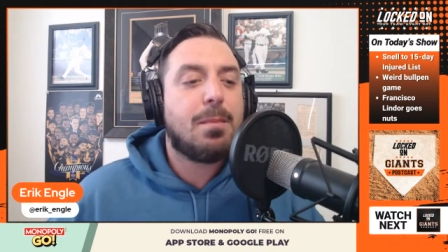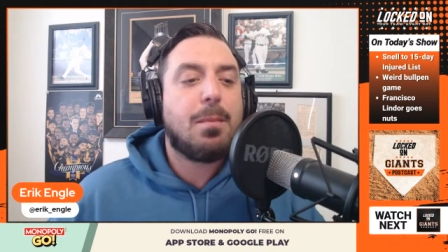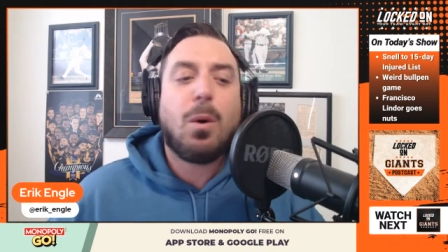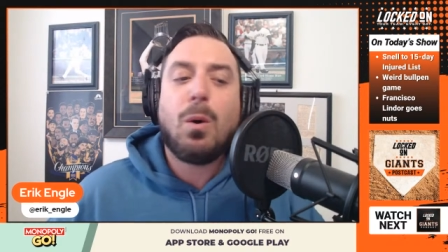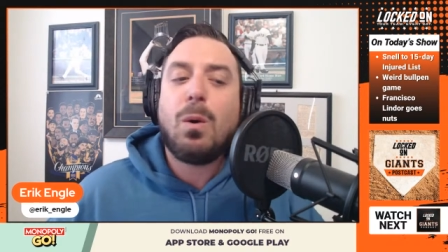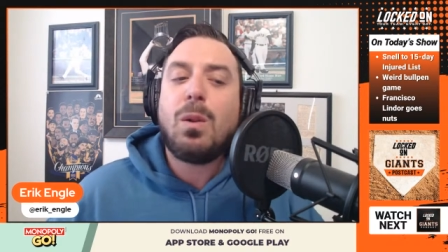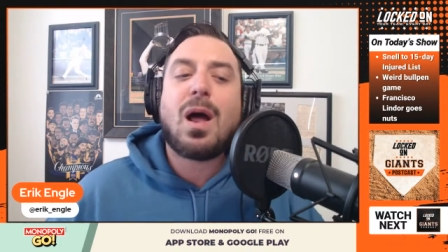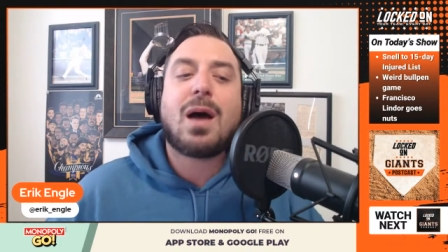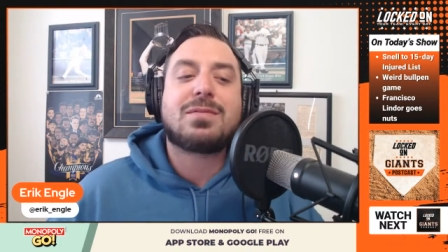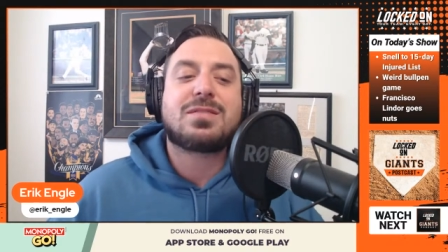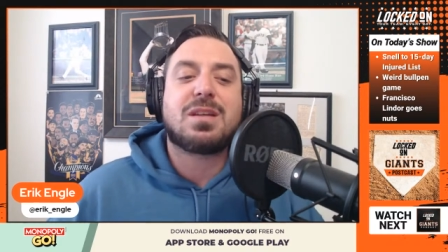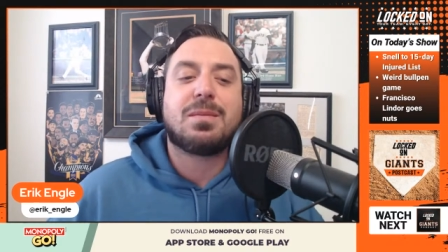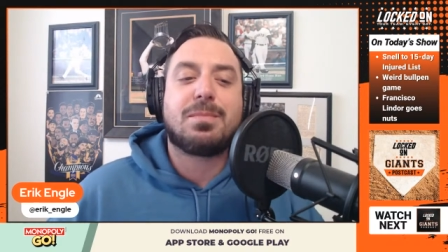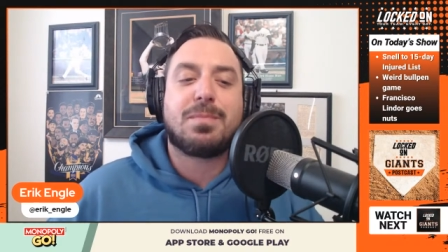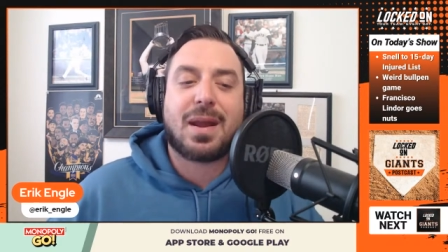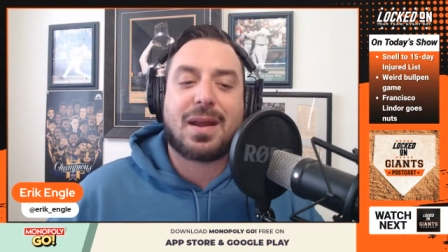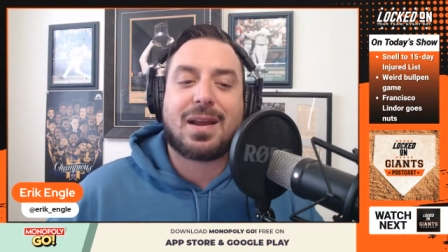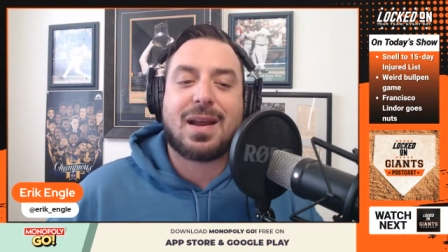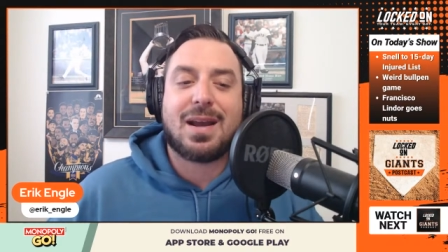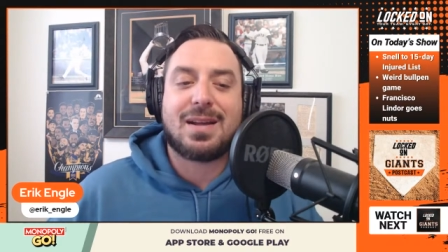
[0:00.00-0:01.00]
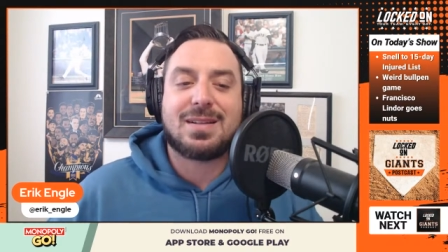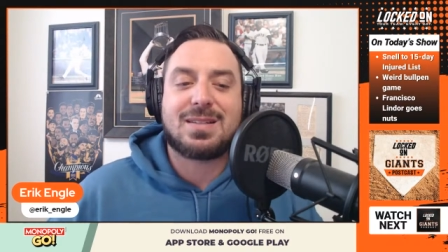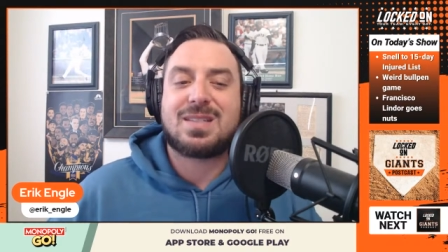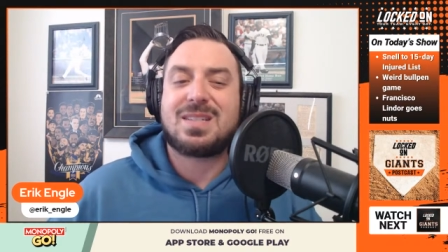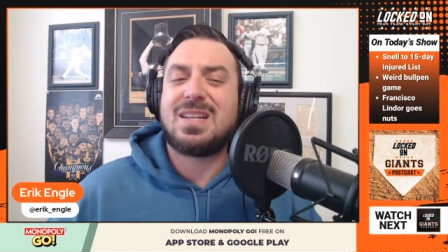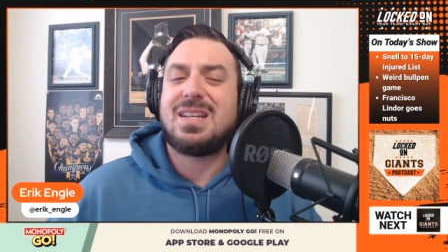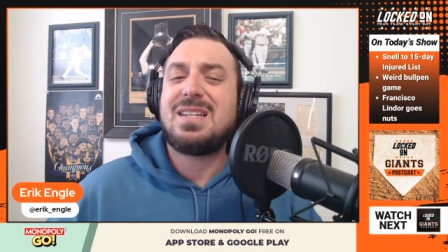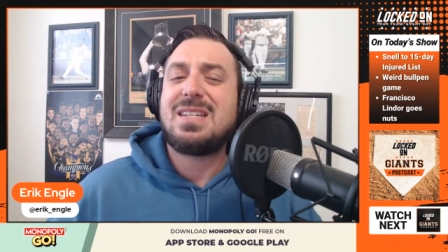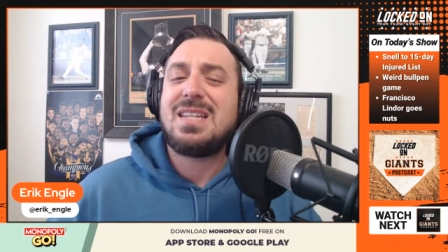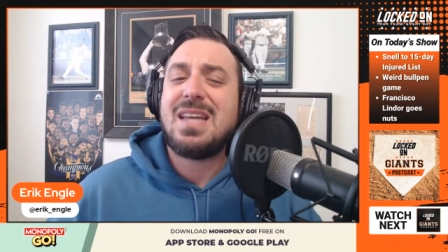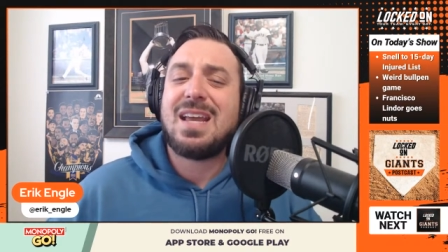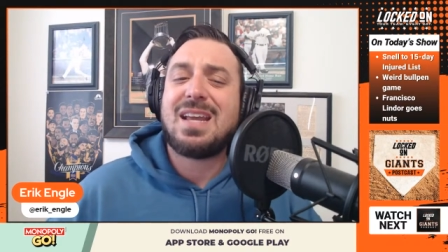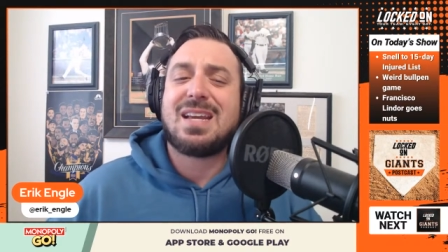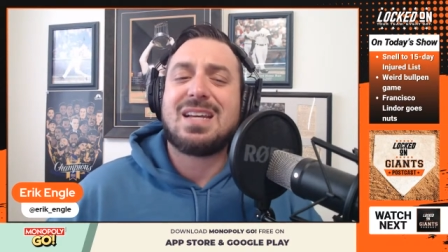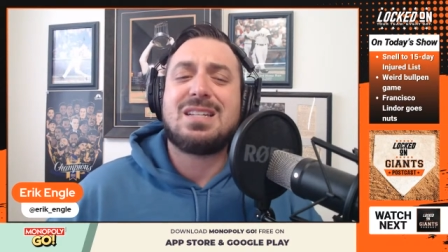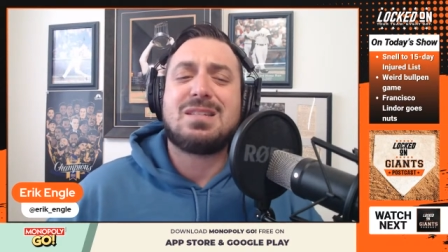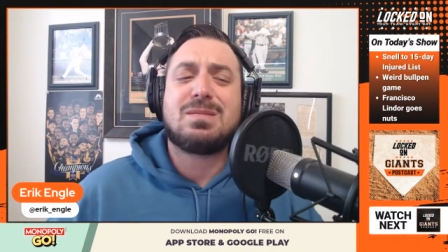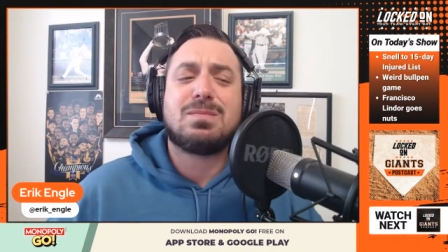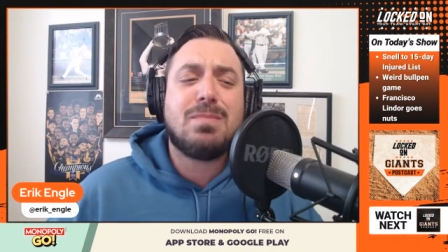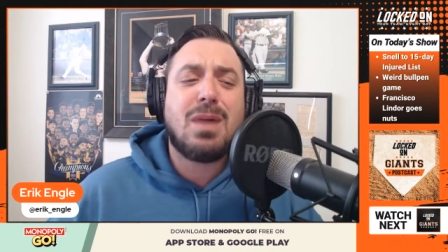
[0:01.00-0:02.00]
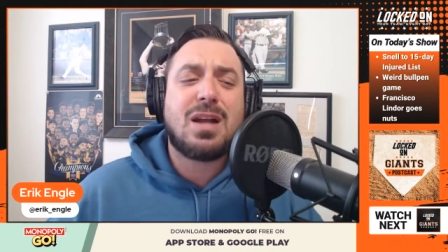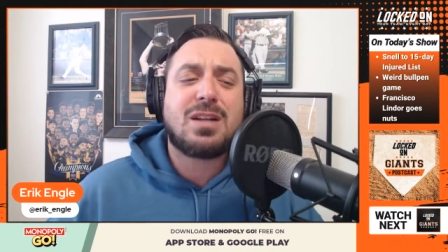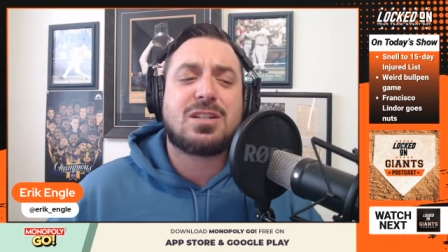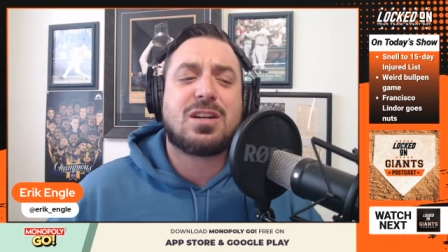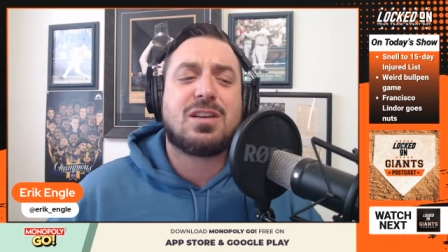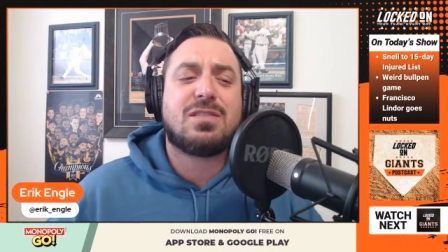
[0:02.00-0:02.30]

Pull off some bank heists and take as much